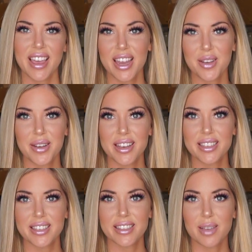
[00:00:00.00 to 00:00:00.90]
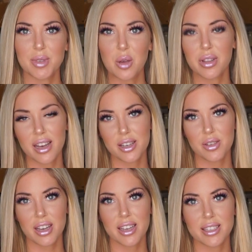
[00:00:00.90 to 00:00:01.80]
Anyways, I'm so glad
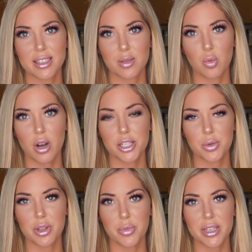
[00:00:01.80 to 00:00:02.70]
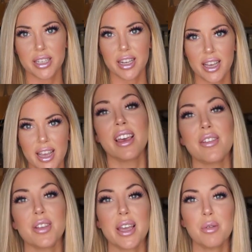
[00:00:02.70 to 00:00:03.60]
you guys watched with me today.
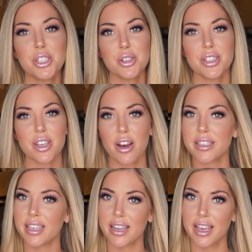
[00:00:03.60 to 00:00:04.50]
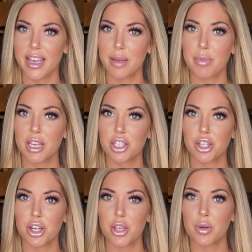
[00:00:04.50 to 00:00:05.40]
If you like what you saw today, make
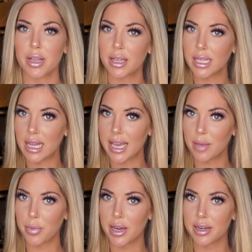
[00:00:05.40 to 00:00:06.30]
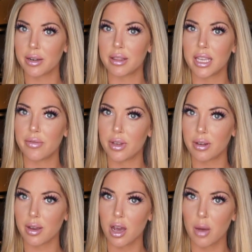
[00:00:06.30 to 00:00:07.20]
sure you click the like button, leave a
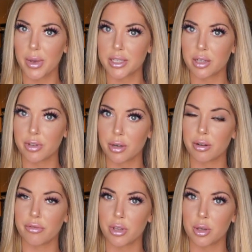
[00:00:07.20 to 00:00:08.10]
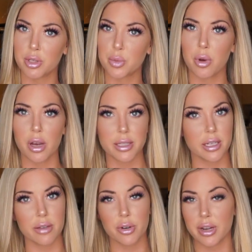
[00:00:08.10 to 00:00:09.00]
little comment of your reviews,
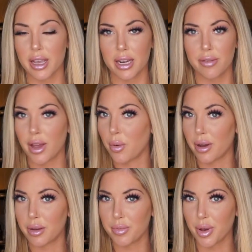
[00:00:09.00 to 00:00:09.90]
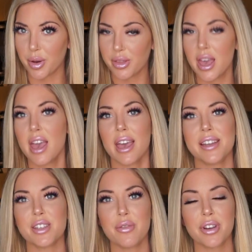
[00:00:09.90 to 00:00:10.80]
positive or negative, I welcome both,
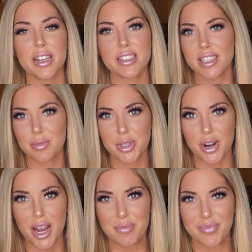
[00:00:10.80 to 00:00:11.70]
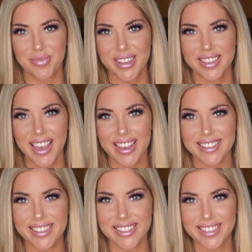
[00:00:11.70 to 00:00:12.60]
and don't forget to subscribe.
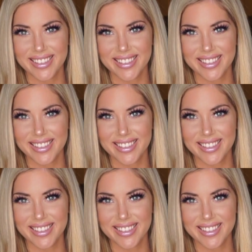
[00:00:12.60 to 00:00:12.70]
Thanks!